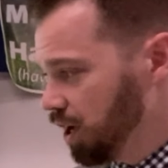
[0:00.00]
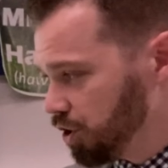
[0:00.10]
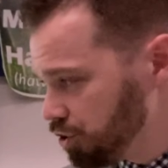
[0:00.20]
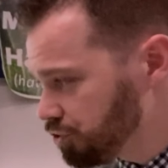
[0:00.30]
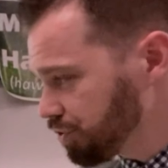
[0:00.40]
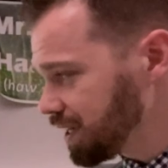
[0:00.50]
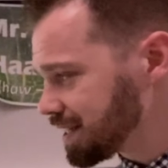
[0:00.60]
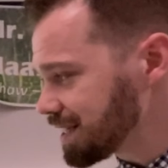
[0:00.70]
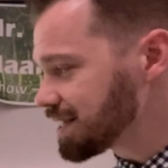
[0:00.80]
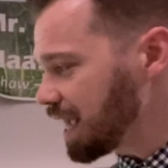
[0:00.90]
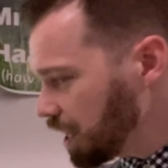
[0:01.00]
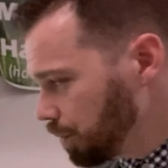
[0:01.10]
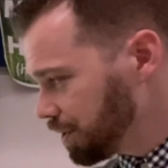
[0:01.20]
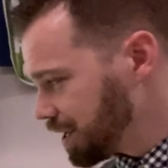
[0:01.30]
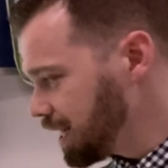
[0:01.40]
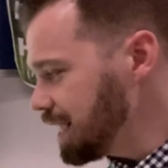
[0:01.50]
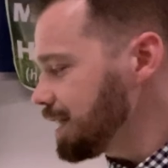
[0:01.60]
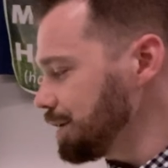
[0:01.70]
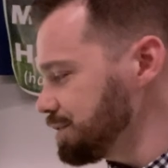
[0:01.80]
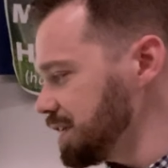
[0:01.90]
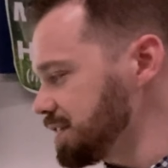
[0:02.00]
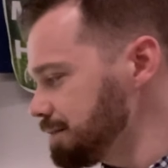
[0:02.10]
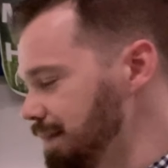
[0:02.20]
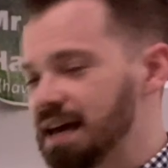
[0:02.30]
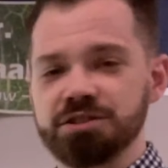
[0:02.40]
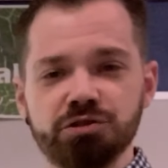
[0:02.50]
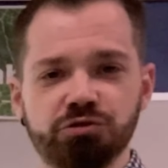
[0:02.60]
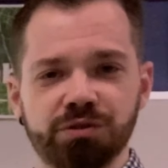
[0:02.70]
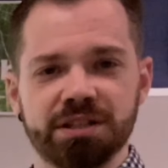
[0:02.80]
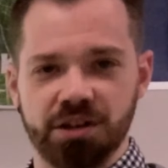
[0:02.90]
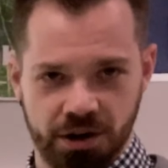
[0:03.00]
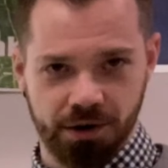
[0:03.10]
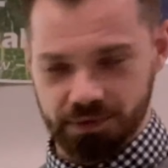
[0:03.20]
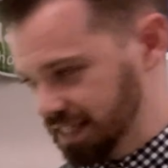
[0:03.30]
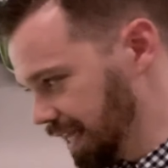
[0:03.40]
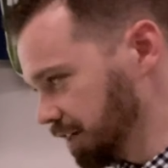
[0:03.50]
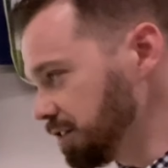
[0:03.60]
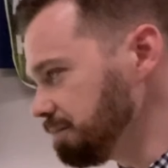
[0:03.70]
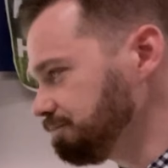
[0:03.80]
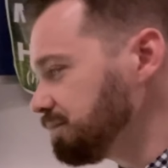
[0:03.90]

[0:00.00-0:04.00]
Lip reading: Nutrients cycle within an ecosystem as nutrients are recycled.